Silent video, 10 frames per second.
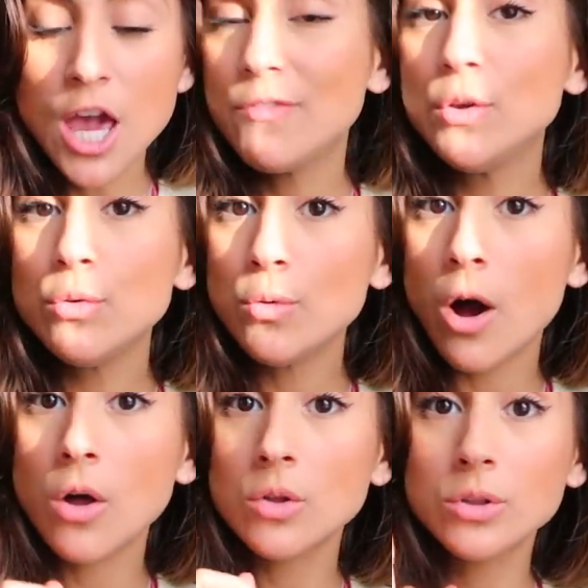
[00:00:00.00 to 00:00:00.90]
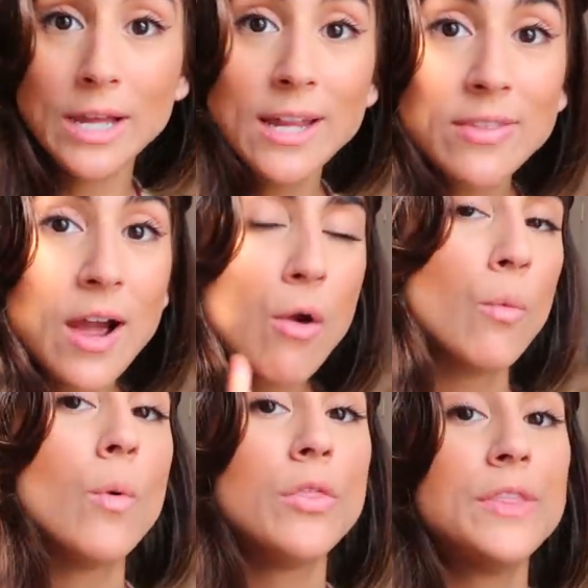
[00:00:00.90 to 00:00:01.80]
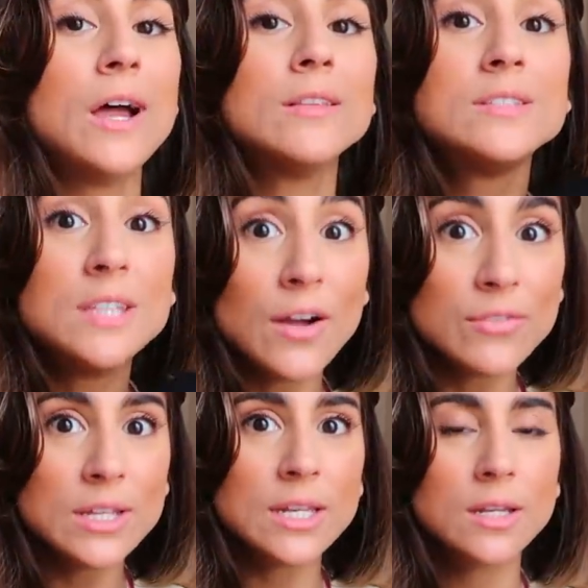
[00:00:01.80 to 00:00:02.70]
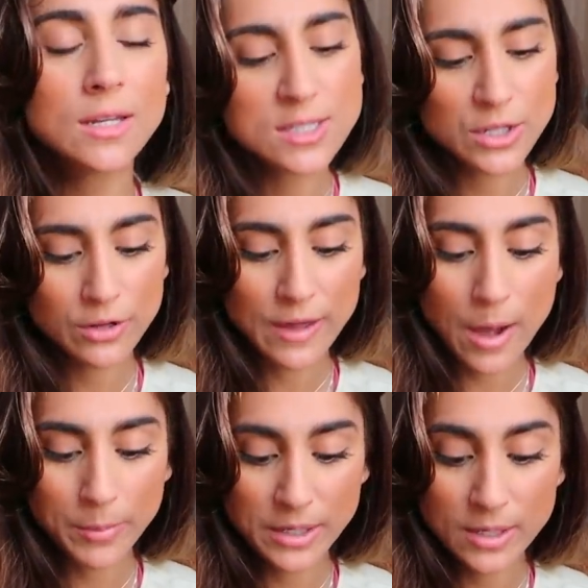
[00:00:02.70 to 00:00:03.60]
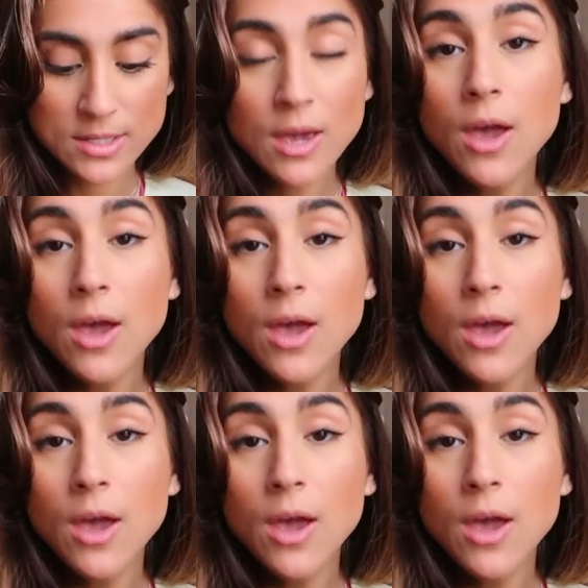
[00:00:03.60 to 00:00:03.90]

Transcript: If you do not like that or want that definitely consider that because